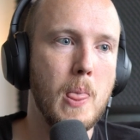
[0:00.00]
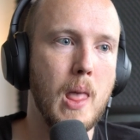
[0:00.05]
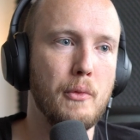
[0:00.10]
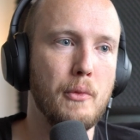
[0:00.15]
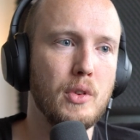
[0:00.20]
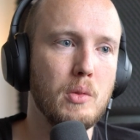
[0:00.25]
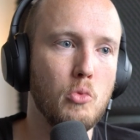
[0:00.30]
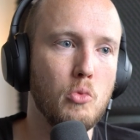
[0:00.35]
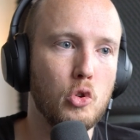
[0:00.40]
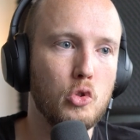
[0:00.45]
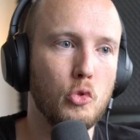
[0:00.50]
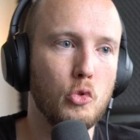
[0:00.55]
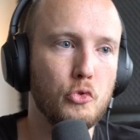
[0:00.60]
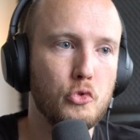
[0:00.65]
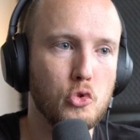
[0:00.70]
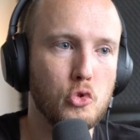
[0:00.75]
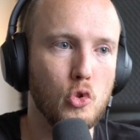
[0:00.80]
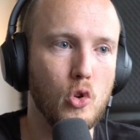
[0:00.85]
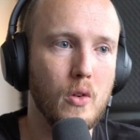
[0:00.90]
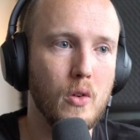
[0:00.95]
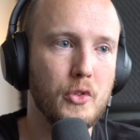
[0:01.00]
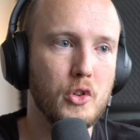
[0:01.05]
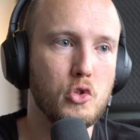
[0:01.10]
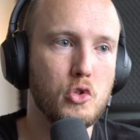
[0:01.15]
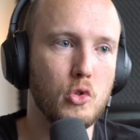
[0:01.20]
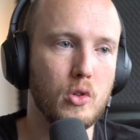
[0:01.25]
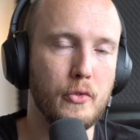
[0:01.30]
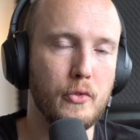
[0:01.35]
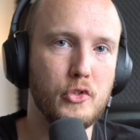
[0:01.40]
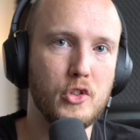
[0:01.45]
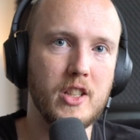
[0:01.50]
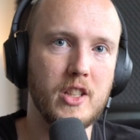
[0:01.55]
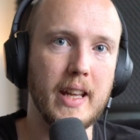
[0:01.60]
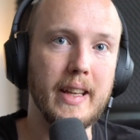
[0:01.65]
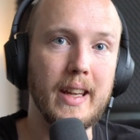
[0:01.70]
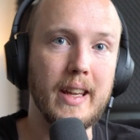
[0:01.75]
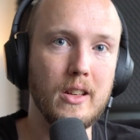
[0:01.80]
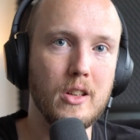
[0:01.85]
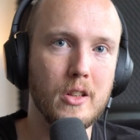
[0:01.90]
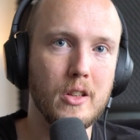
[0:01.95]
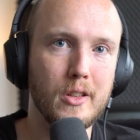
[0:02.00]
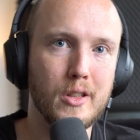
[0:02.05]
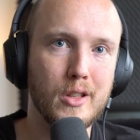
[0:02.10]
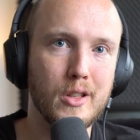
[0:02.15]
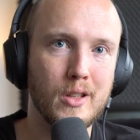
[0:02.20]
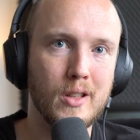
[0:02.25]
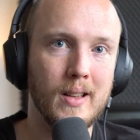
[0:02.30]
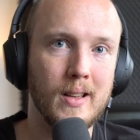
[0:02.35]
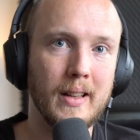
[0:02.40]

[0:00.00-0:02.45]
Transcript: having more control over sort of stickiness.